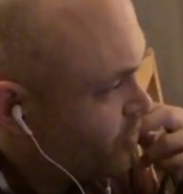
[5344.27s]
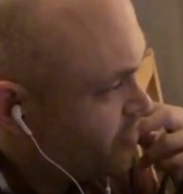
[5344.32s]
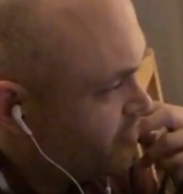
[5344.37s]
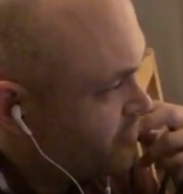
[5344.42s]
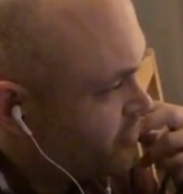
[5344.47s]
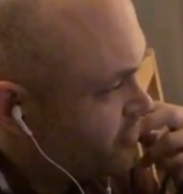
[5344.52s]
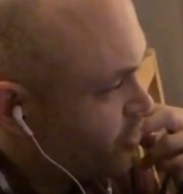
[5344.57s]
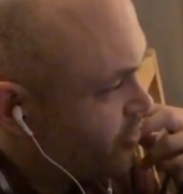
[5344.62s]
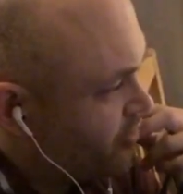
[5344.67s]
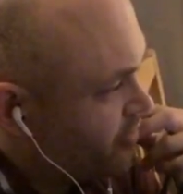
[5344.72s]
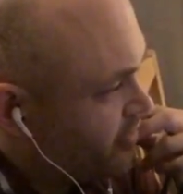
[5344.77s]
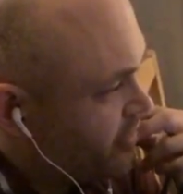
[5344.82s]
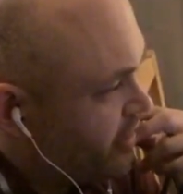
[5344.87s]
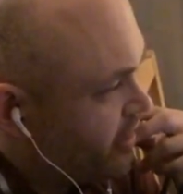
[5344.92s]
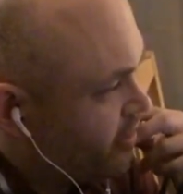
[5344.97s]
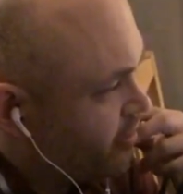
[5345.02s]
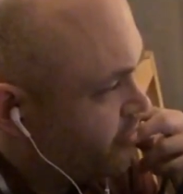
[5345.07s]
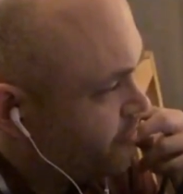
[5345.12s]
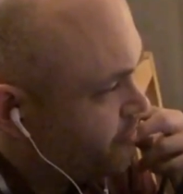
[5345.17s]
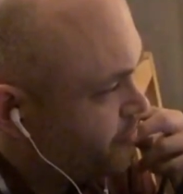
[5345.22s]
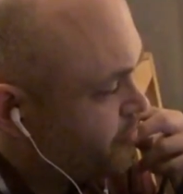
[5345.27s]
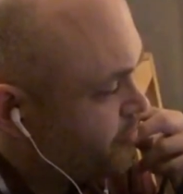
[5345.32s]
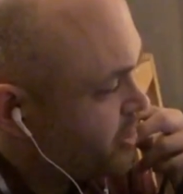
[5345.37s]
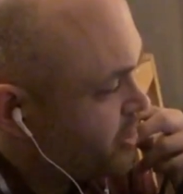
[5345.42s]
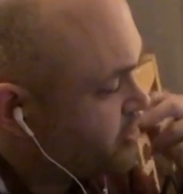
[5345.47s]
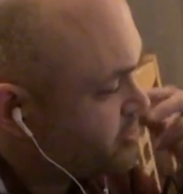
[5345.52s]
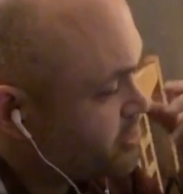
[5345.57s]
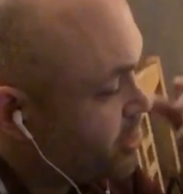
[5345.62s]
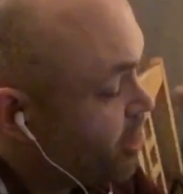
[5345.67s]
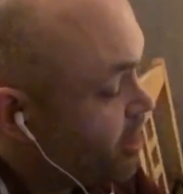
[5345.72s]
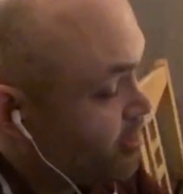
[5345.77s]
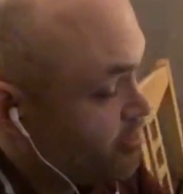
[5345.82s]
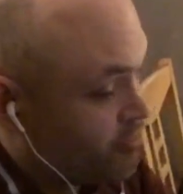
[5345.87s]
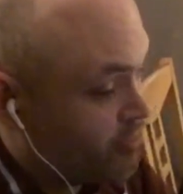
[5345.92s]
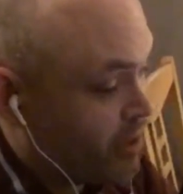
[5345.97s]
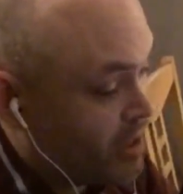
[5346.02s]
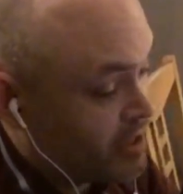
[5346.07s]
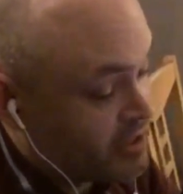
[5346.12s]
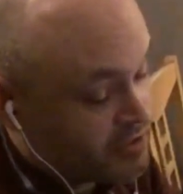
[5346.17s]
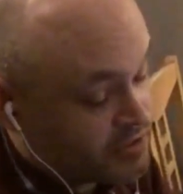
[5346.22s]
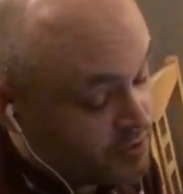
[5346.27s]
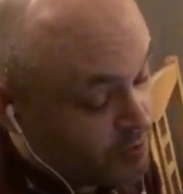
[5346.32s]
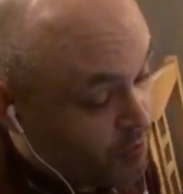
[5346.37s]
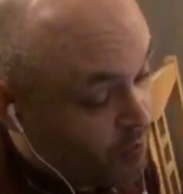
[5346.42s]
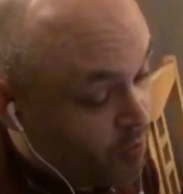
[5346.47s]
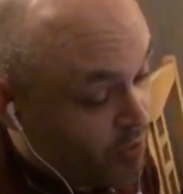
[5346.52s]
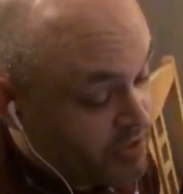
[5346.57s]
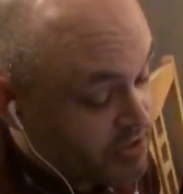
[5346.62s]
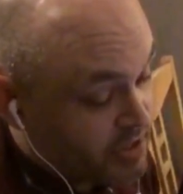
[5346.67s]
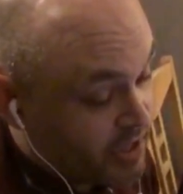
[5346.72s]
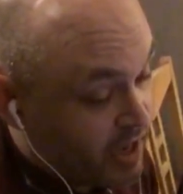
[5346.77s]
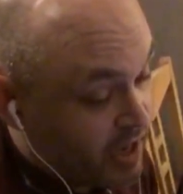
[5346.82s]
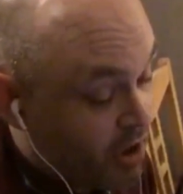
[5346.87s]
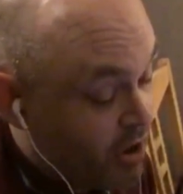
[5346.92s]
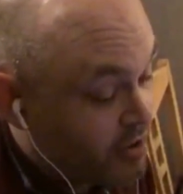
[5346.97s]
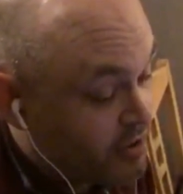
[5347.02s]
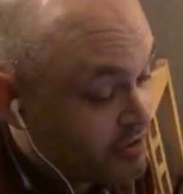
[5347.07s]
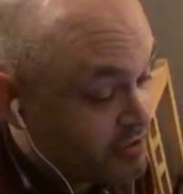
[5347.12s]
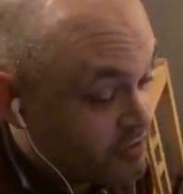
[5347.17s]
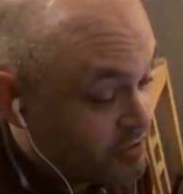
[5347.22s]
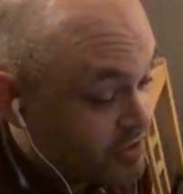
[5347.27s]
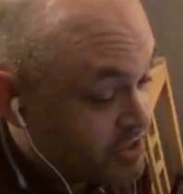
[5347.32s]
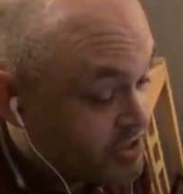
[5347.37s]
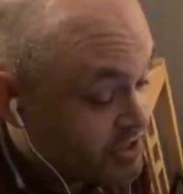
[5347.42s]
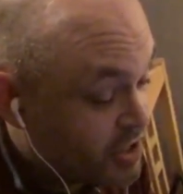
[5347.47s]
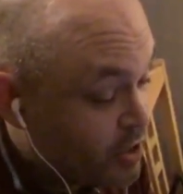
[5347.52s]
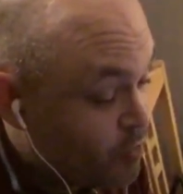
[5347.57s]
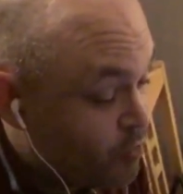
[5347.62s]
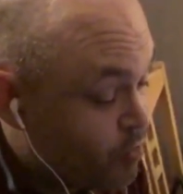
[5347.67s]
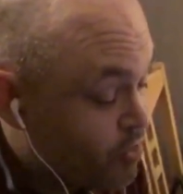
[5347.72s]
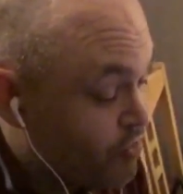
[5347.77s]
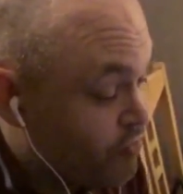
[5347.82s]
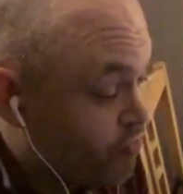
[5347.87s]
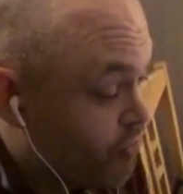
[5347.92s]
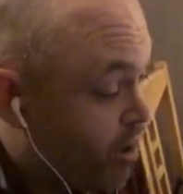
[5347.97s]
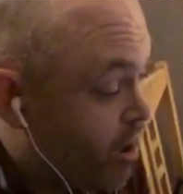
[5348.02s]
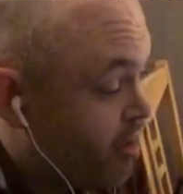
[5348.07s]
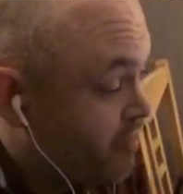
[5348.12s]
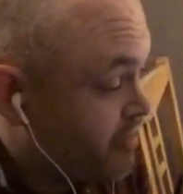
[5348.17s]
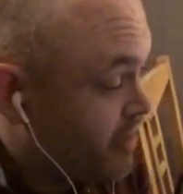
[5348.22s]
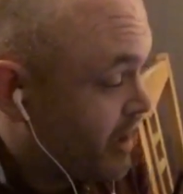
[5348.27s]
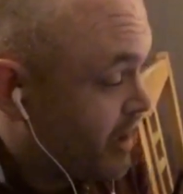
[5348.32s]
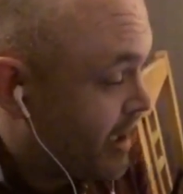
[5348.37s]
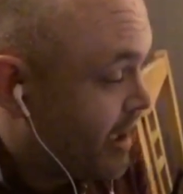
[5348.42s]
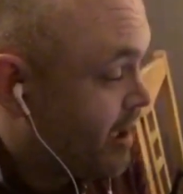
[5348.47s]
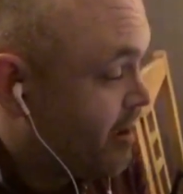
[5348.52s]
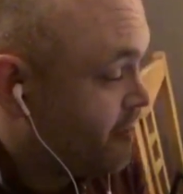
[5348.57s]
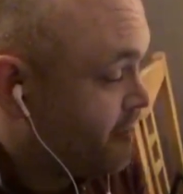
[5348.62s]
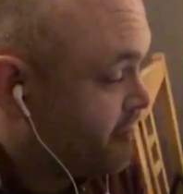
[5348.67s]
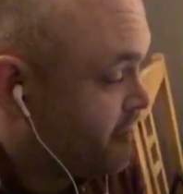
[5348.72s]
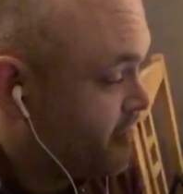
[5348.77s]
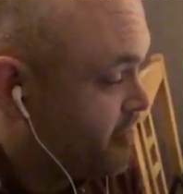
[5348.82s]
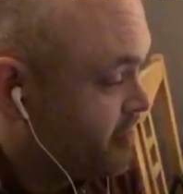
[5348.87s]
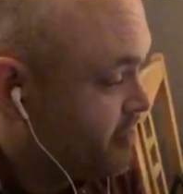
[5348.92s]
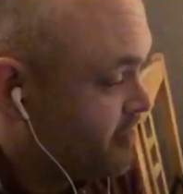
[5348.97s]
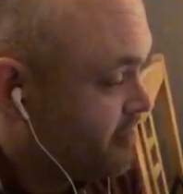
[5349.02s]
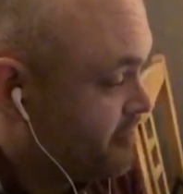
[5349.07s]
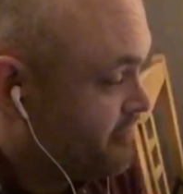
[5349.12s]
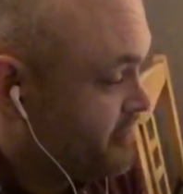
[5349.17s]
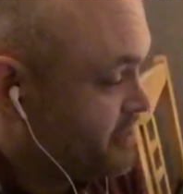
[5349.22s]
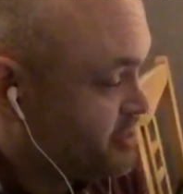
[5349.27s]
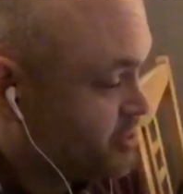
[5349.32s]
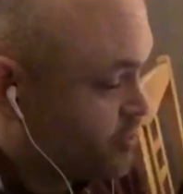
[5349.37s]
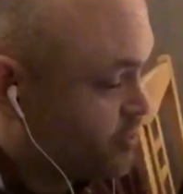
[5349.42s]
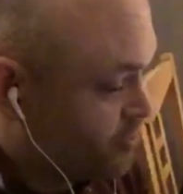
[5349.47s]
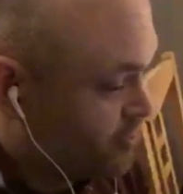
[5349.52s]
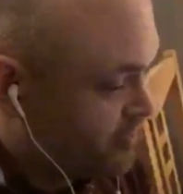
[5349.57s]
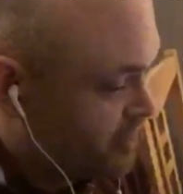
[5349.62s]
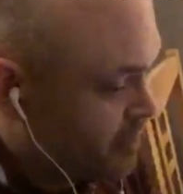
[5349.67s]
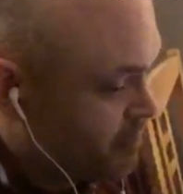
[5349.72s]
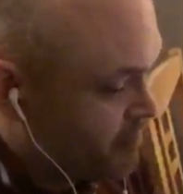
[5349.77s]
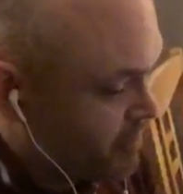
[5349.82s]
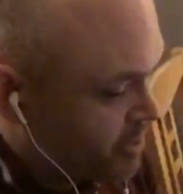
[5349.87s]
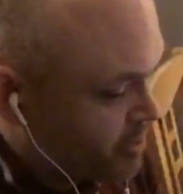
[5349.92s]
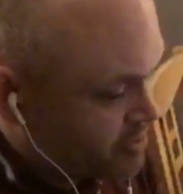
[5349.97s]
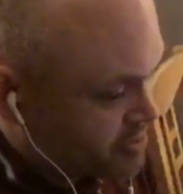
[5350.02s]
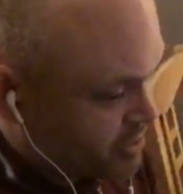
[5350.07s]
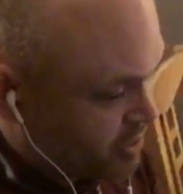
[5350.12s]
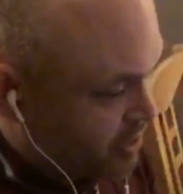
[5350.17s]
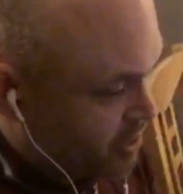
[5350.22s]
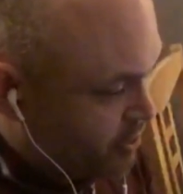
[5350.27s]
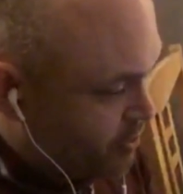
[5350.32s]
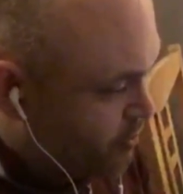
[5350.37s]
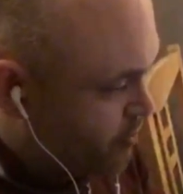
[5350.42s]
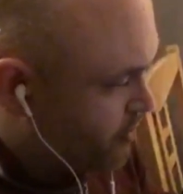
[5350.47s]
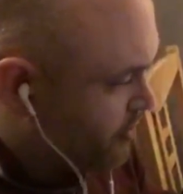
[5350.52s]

gone now, because I once again I still would rather have the physical thing, because I know